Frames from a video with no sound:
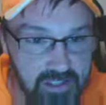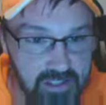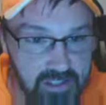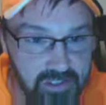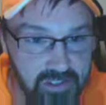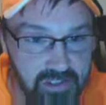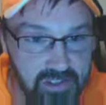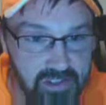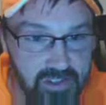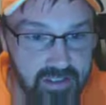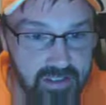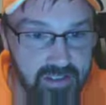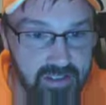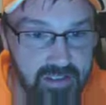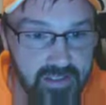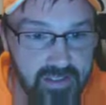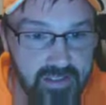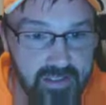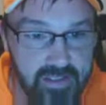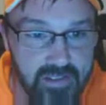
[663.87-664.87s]
just
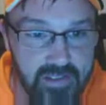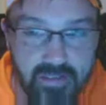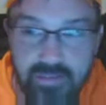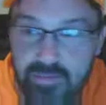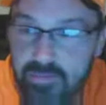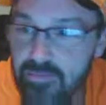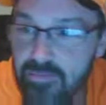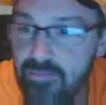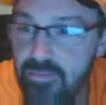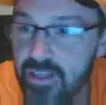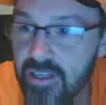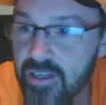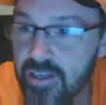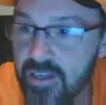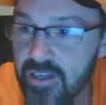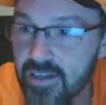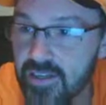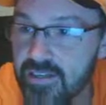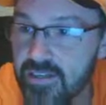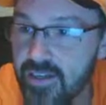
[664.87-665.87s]

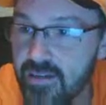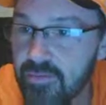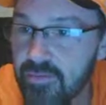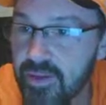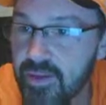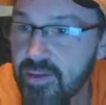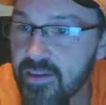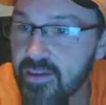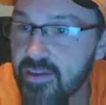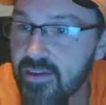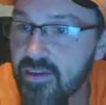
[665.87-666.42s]
beating on something.